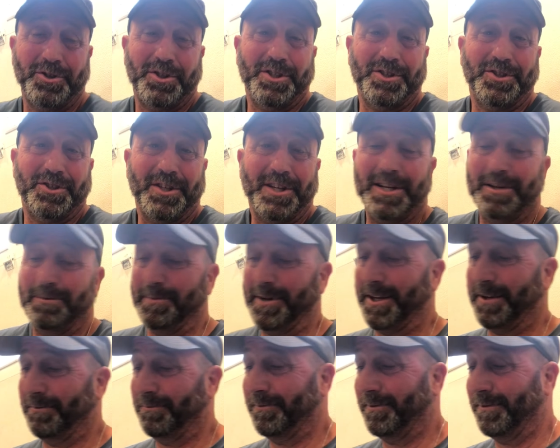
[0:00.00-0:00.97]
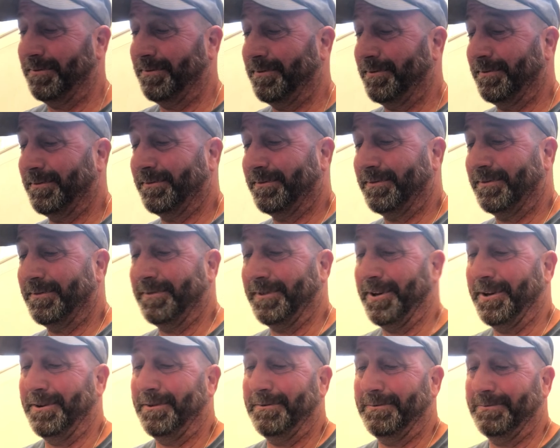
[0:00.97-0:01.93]
she see in me?
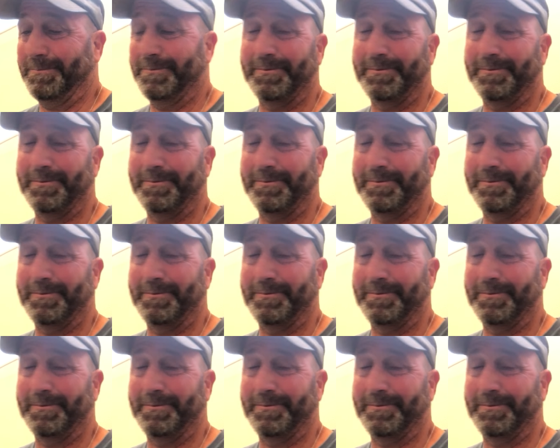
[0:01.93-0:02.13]
You know?